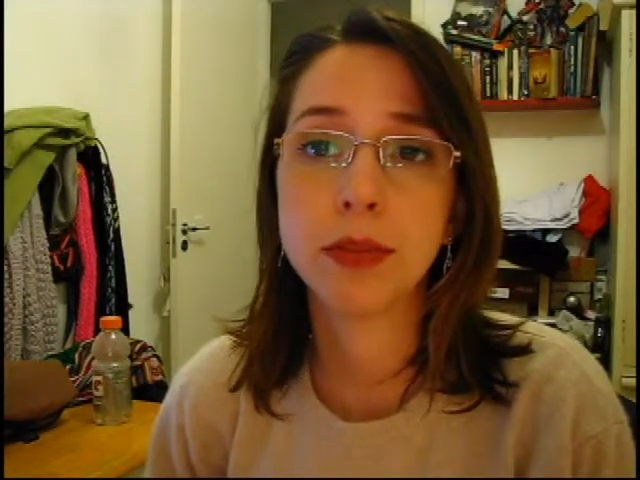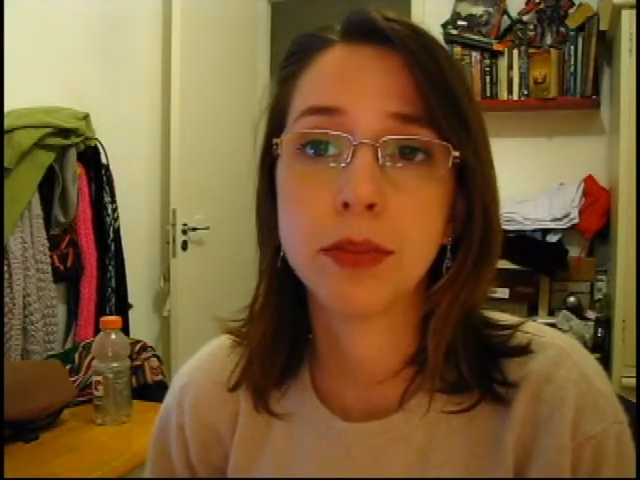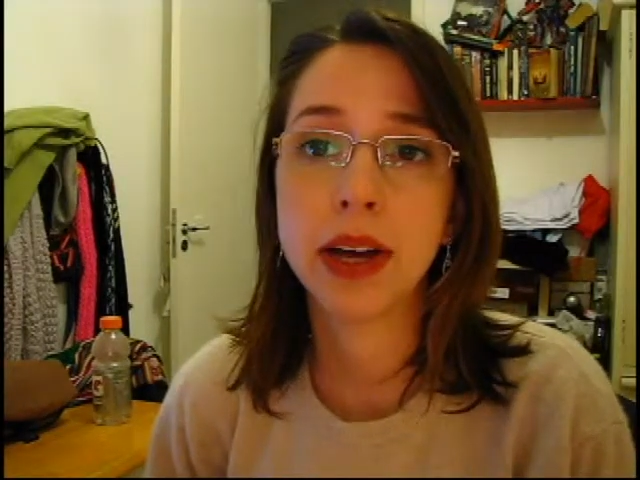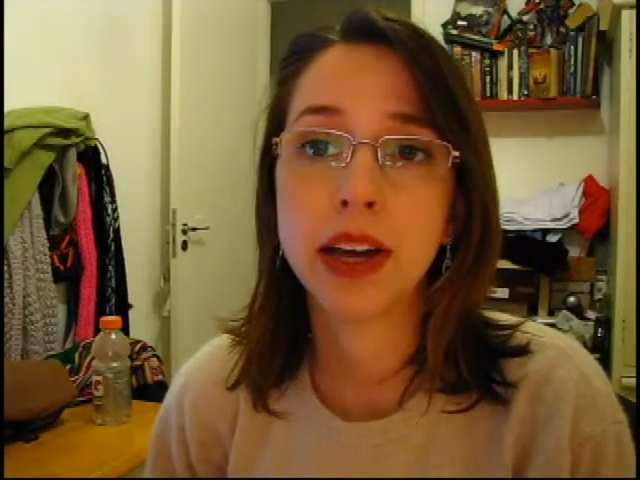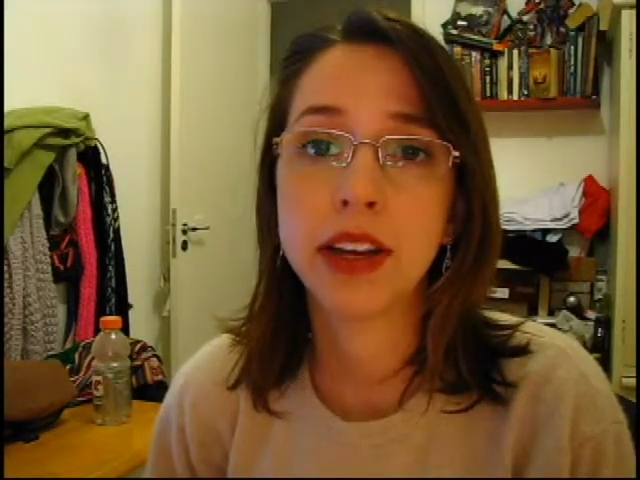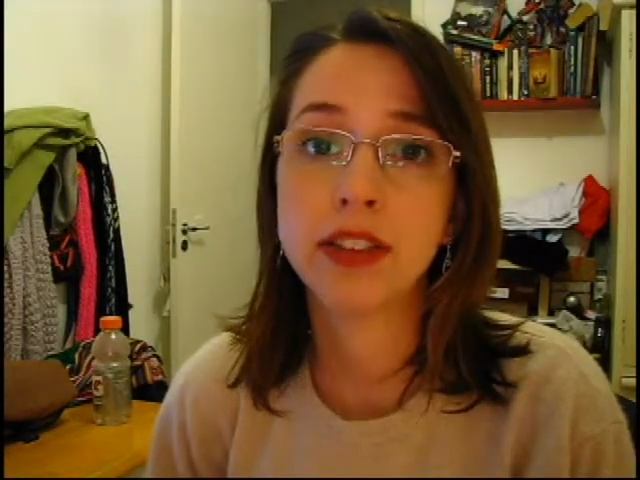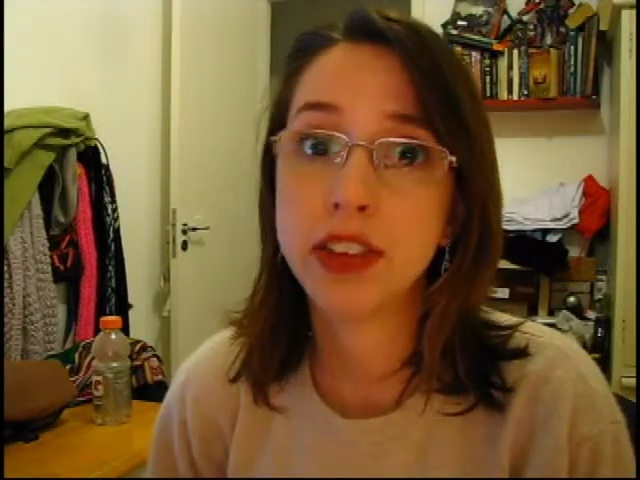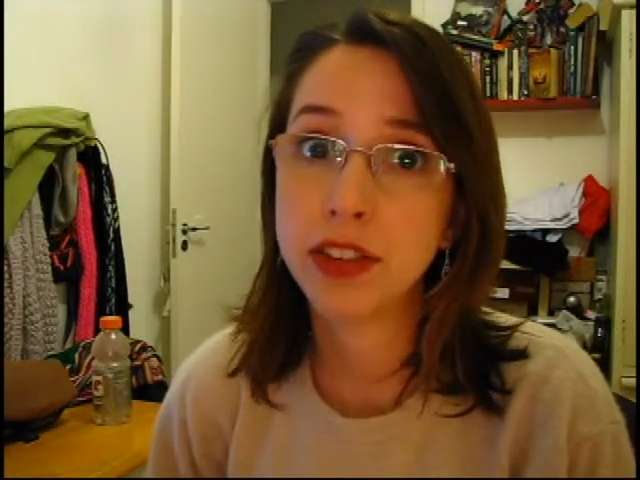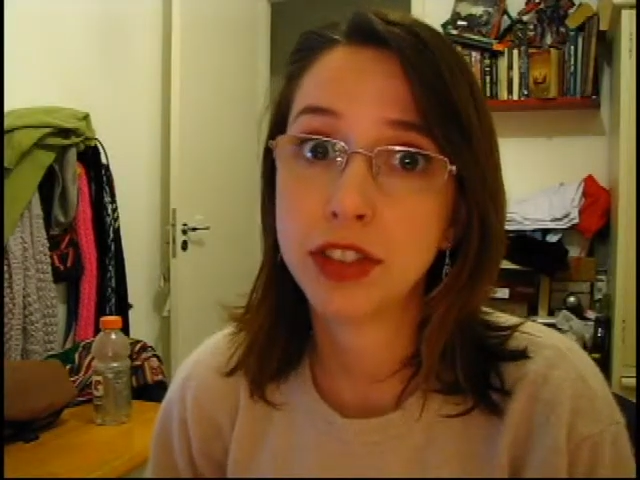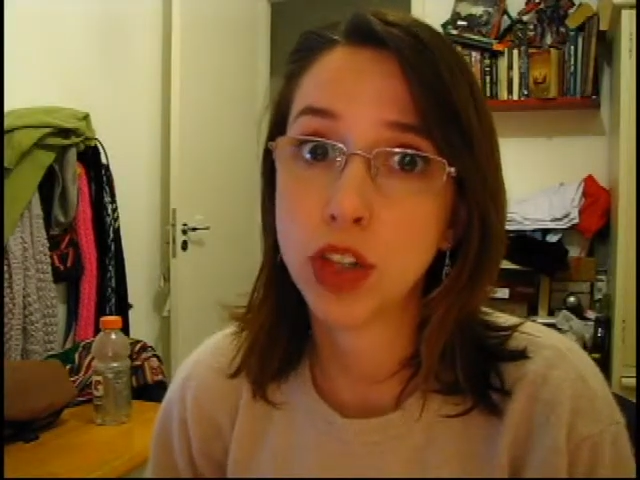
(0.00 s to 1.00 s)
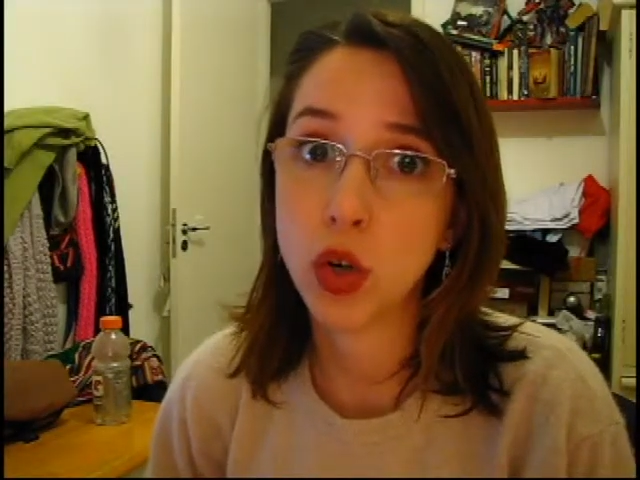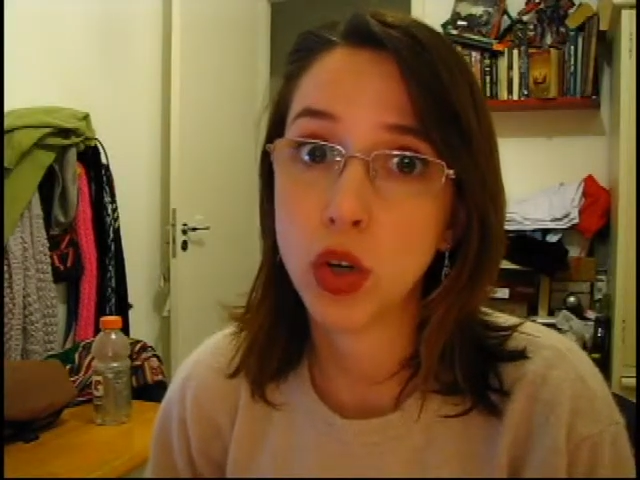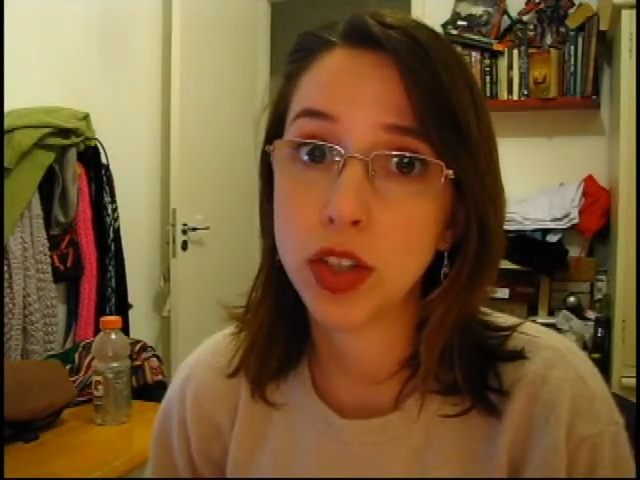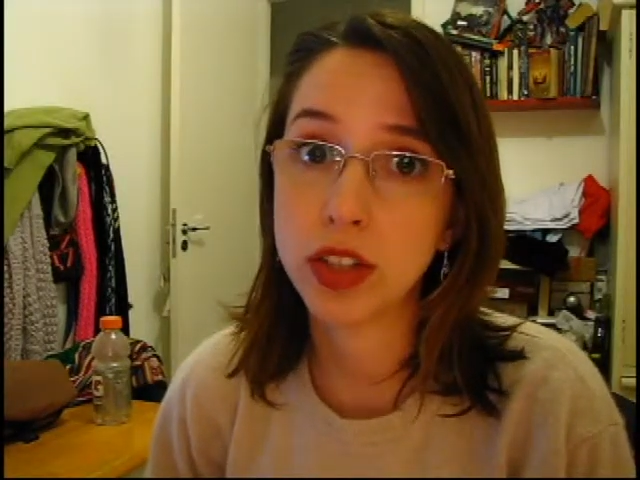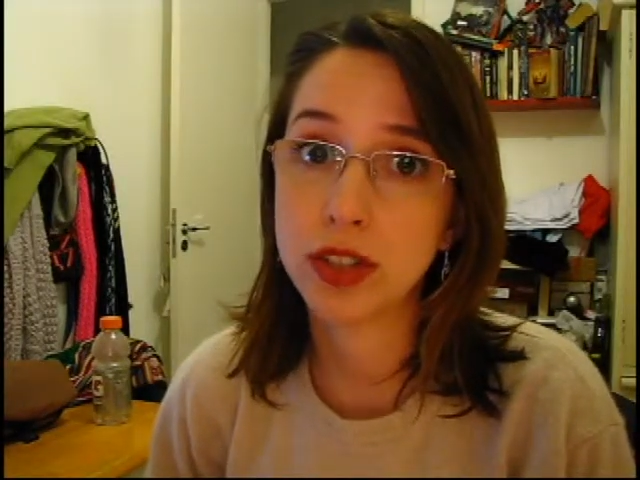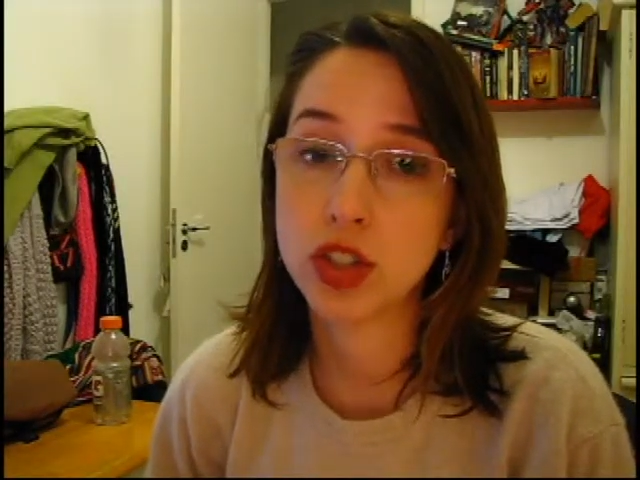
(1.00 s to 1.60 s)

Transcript: my favorite oils.